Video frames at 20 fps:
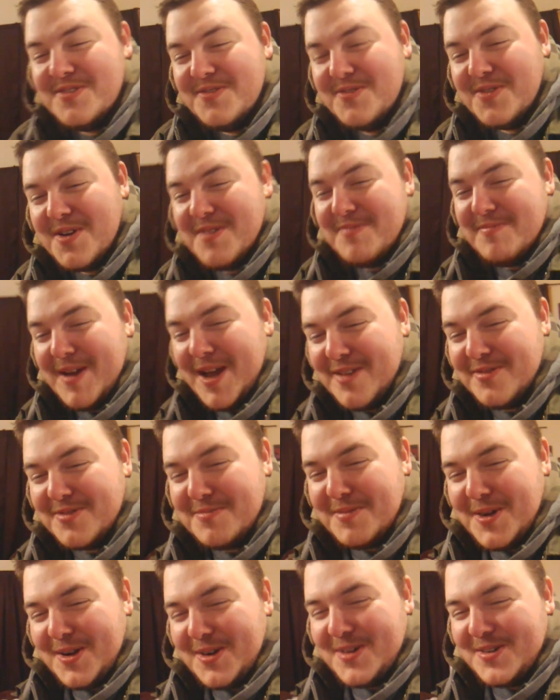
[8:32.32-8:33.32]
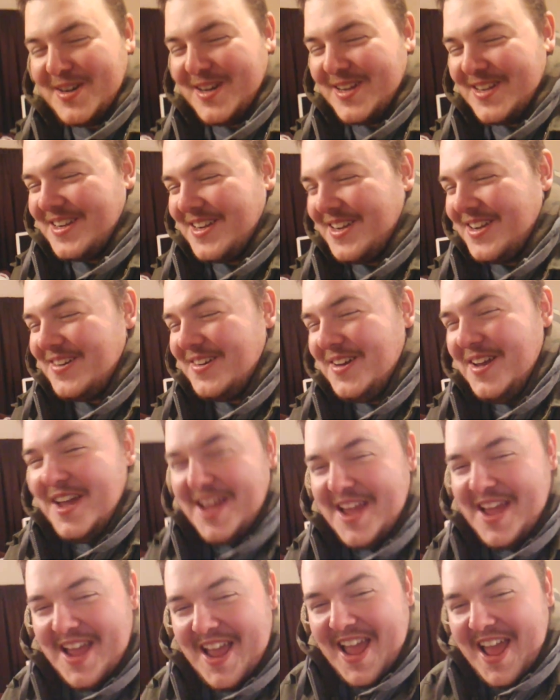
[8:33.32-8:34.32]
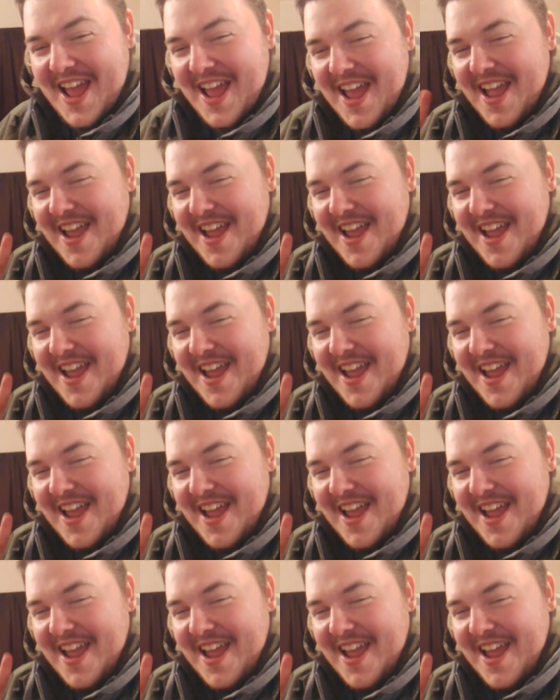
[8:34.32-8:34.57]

a challenge for Mad Vermonter right now.